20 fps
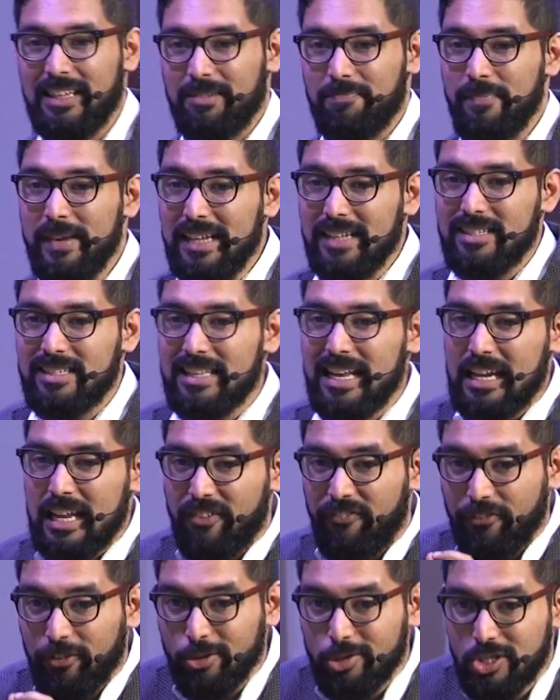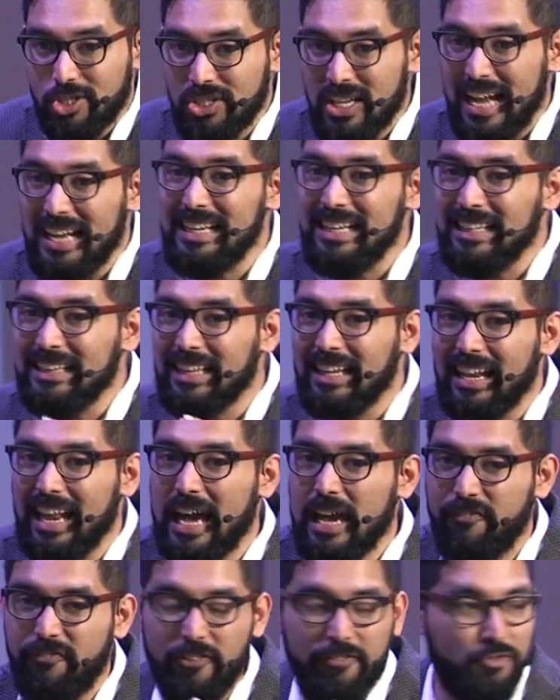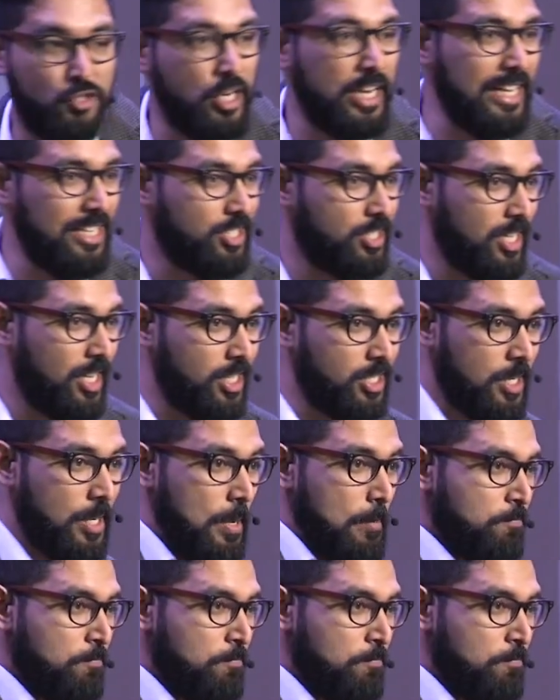That means that if you study the life of Jesus,